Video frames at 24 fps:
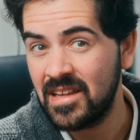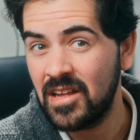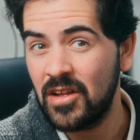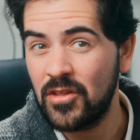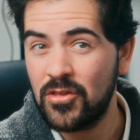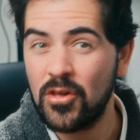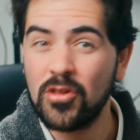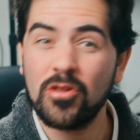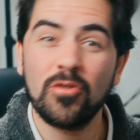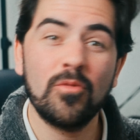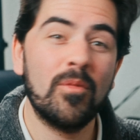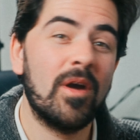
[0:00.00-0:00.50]

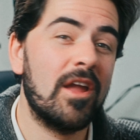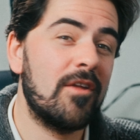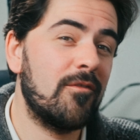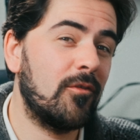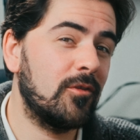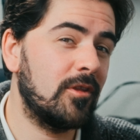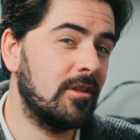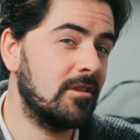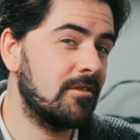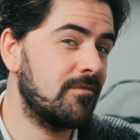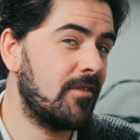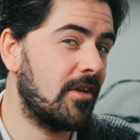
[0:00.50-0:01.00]
just wait for
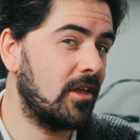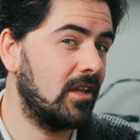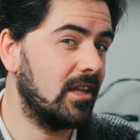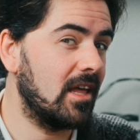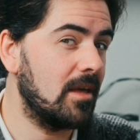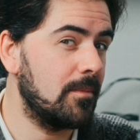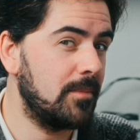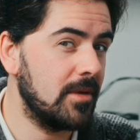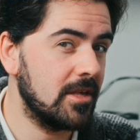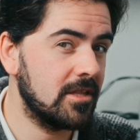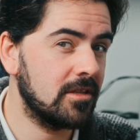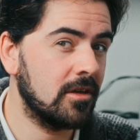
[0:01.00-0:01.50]
this final
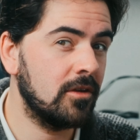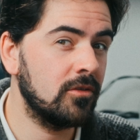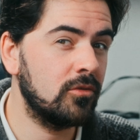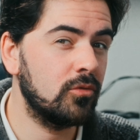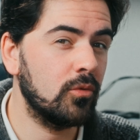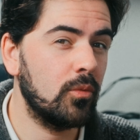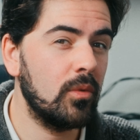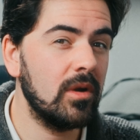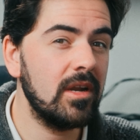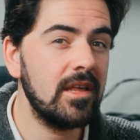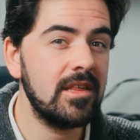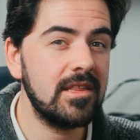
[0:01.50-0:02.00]
episode
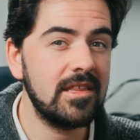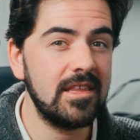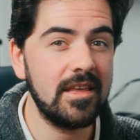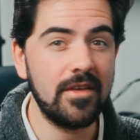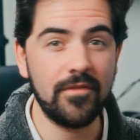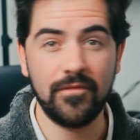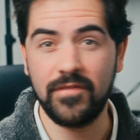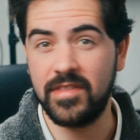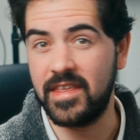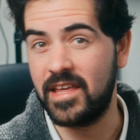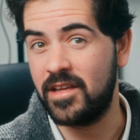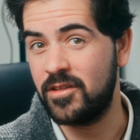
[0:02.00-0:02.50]
to really see
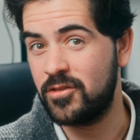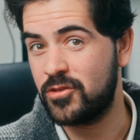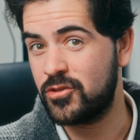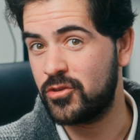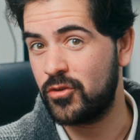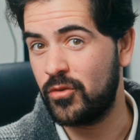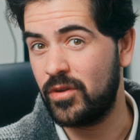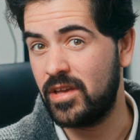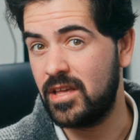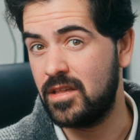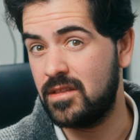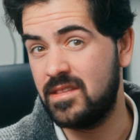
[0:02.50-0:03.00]
if
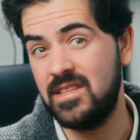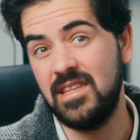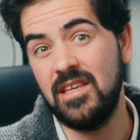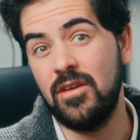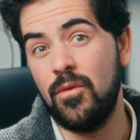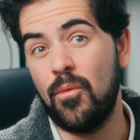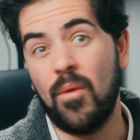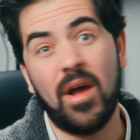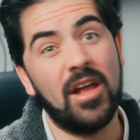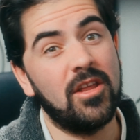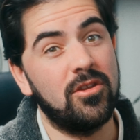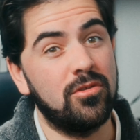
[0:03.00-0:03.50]
Dehancer is the
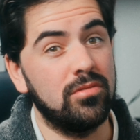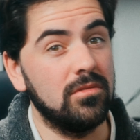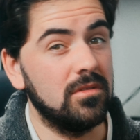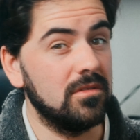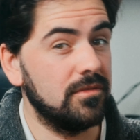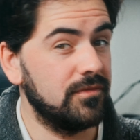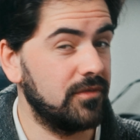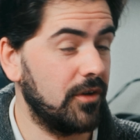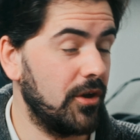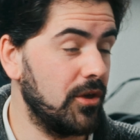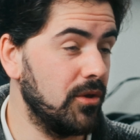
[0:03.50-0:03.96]
right tool for